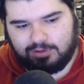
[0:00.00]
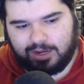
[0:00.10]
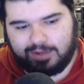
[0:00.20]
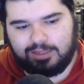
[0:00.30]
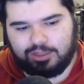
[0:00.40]

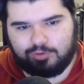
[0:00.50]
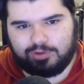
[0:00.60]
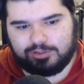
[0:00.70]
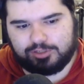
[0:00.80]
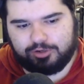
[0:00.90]
At E3
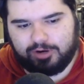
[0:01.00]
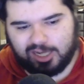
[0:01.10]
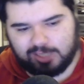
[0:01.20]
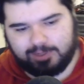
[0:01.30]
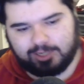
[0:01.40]
this year,
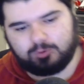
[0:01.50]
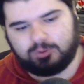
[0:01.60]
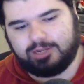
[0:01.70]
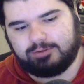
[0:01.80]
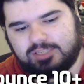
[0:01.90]
Xbox
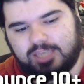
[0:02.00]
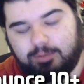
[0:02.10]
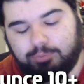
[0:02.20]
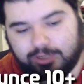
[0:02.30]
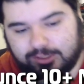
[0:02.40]
will announce
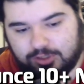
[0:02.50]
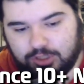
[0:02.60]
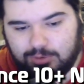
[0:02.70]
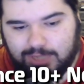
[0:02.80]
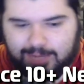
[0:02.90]
10 plus
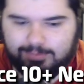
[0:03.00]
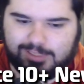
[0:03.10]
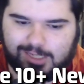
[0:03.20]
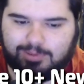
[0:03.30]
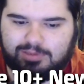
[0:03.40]
new games
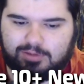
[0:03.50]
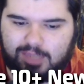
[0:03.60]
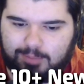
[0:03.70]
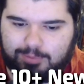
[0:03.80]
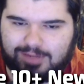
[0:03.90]
coming to
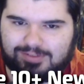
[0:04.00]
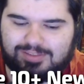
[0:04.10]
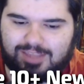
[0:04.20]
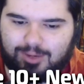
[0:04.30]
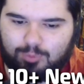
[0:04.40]
Game Pass
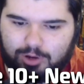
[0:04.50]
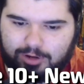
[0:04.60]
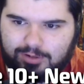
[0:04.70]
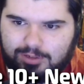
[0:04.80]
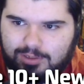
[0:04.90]
day
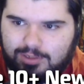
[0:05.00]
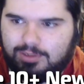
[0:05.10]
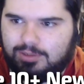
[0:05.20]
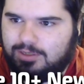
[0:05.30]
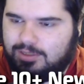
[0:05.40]
one.
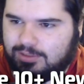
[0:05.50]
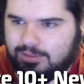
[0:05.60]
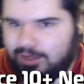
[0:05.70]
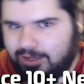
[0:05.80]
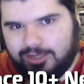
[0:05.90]

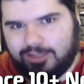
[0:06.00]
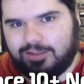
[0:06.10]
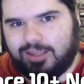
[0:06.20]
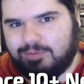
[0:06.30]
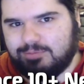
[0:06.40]
Not any of the
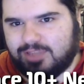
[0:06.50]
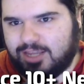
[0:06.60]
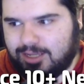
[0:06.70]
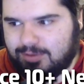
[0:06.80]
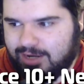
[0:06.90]
games
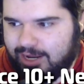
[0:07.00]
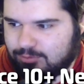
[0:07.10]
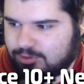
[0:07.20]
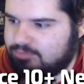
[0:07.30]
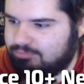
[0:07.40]
they
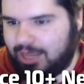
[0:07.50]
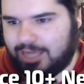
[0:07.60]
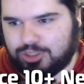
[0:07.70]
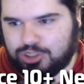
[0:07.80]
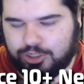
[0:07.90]
announced
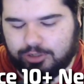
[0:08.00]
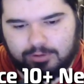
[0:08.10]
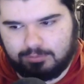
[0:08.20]
last year.